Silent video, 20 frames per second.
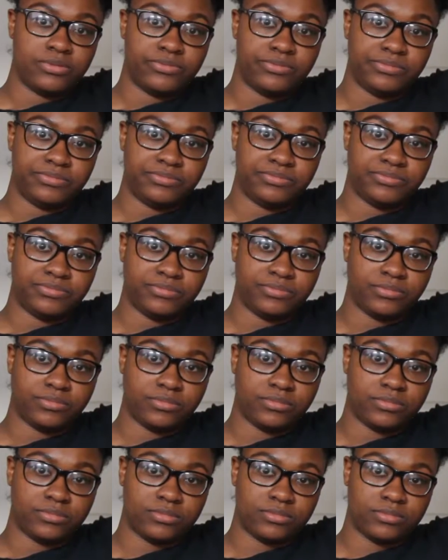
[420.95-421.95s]

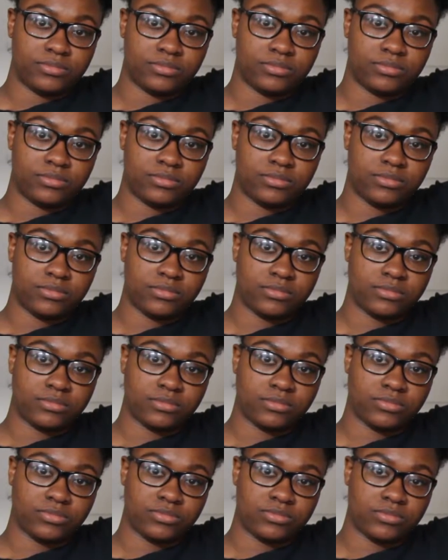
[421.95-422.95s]

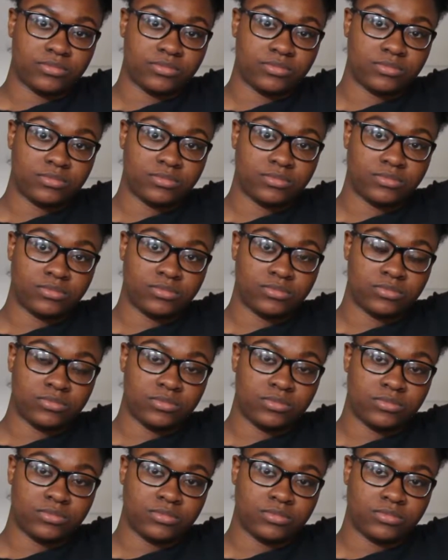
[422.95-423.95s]

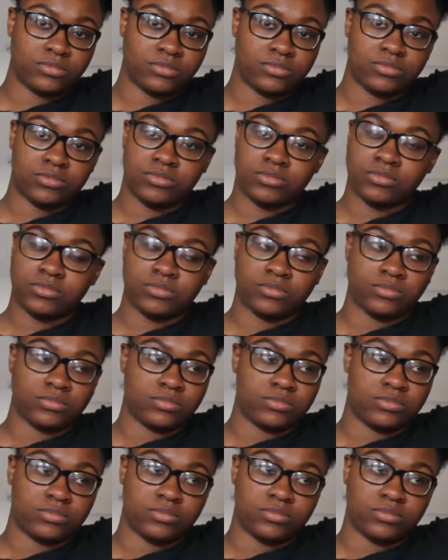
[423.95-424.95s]

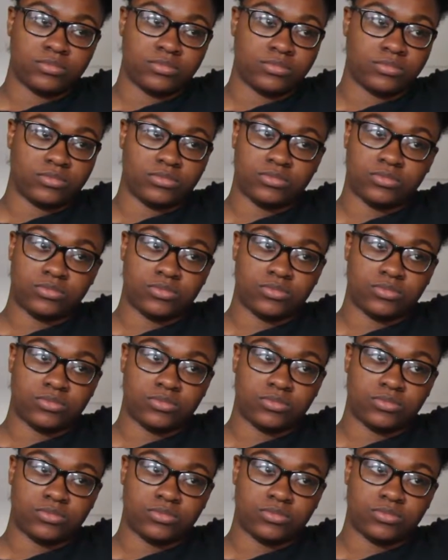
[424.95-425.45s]
(silent)